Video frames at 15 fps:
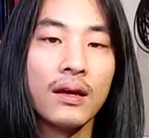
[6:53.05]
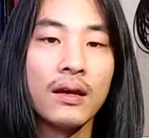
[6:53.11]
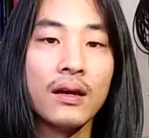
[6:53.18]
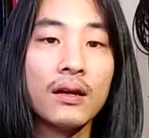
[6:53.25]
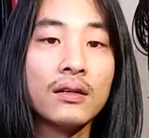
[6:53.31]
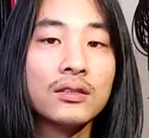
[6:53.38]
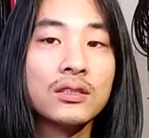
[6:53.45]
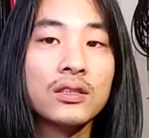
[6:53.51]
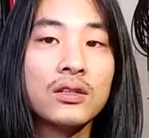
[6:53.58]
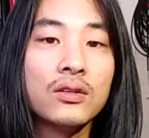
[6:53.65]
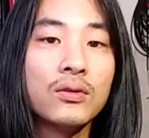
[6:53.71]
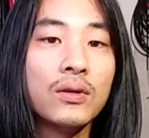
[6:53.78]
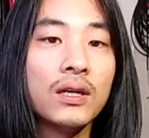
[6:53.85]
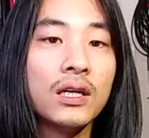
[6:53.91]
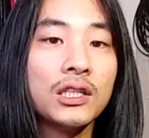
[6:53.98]
and
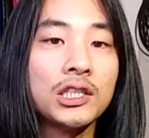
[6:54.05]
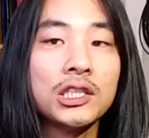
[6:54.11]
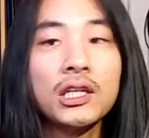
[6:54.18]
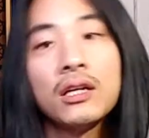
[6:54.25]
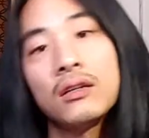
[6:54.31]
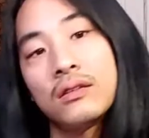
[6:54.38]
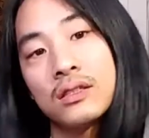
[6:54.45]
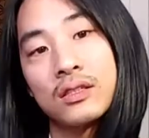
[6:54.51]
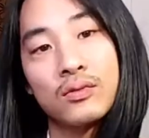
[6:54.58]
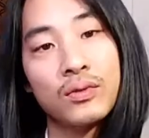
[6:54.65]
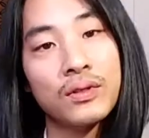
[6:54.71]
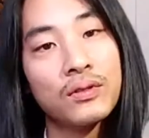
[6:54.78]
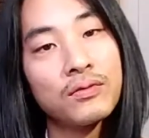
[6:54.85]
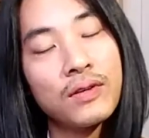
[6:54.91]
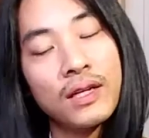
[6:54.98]
also share this with
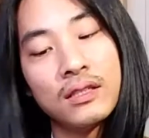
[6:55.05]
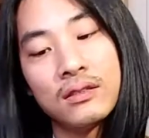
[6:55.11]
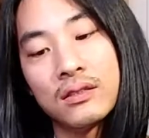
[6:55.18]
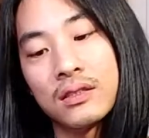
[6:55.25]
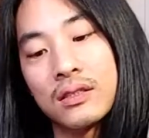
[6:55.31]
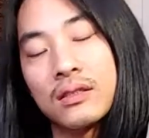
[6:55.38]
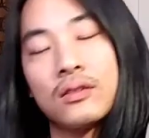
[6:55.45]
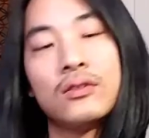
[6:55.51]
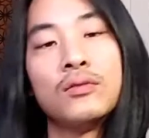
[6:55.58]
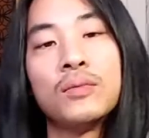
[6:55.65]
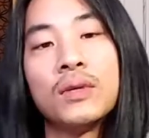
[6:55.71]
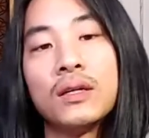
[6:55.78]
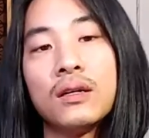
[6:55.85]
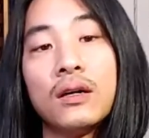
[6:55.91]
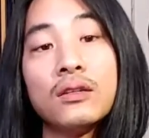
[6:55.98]
your friends who
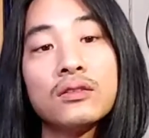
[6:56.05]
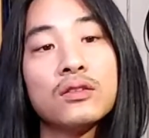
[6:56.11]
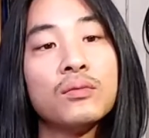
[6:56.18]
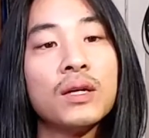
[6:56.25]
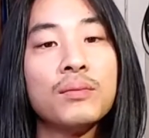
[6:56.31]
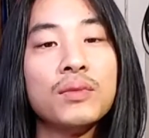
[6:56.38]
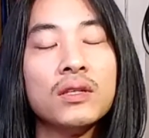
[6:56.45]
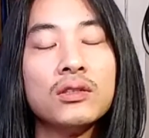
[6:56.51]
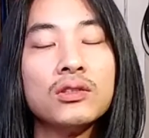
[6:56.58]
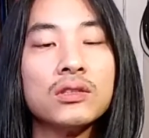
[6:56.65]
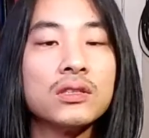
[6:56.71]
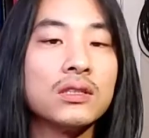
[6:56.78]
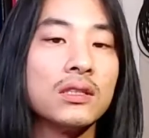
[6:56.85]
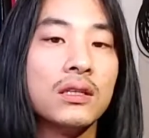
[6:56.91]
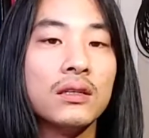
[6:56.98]
also might be
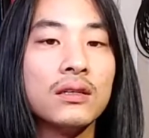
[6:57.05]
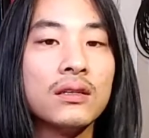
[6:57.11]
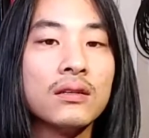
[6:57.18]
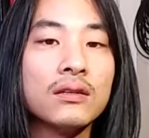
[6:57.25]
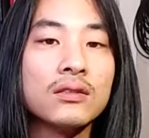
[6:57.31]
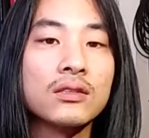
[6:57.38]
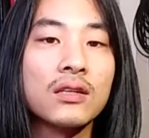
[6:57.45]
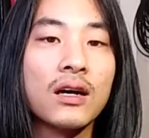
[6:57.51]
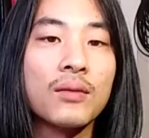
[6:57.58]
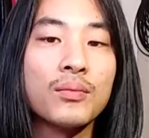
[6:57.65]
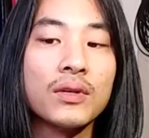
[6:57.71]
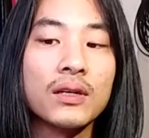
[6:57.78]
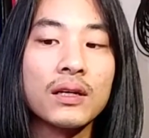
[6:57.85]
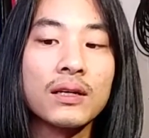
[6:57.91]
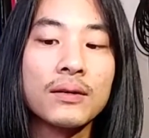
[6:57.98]
interested in this
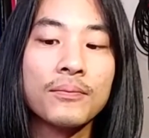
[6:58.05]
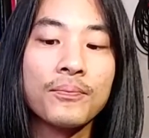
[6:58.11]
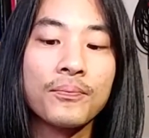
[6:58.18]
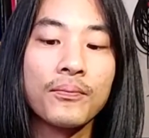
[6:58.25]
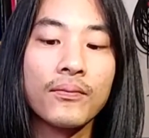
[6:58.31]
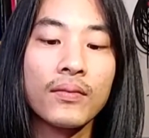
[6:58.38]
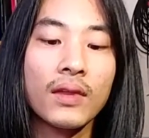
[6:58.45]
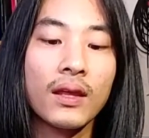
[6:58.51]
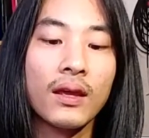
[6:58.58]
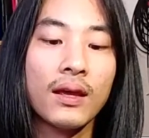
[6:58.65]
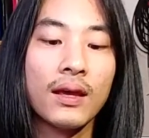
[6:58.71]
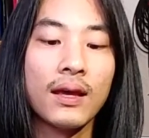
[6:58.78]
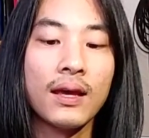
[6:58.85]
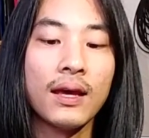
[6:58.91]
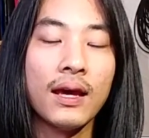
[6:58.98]
topic.
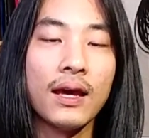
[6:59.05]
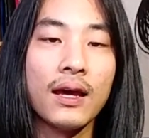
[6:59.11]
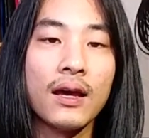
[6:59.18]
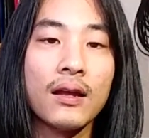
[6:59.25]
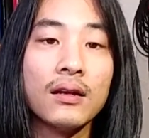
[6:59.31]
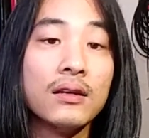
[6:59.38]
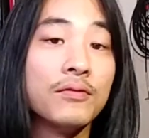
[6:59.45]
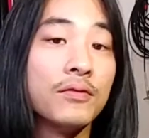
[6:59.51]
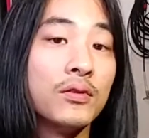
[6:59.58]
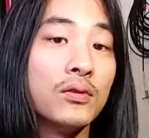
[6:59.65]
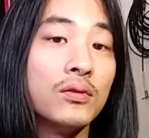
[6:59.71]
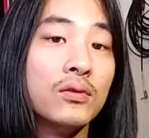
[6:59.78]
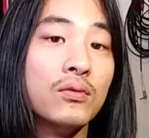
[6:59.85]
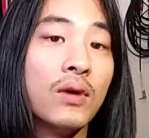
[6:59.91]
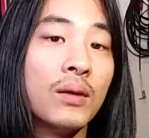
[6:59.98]
And if
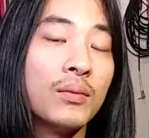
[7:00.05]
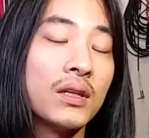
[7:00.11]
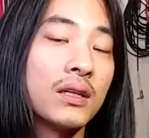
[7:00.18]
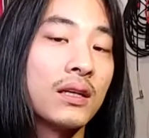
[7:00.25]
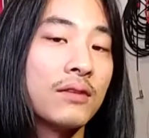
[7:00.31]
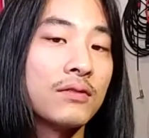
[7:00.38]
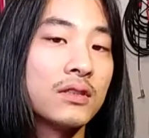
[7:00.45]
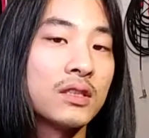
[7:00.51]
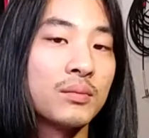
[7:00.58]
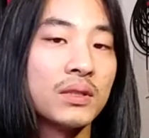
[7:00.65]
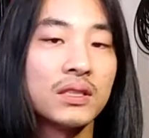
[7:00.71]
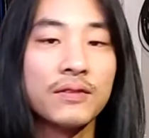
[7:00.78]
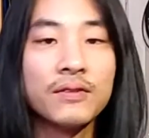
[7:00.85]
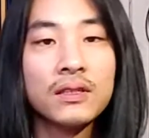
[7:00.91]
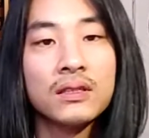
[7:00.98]
you want me to cover a
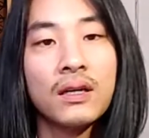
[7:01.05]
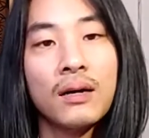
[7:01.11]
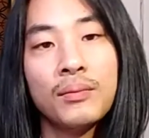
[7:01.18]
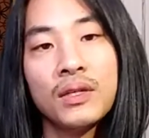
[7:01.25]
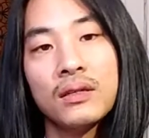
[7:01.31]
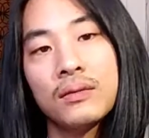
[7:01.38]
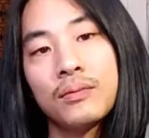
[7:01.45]
specific topic,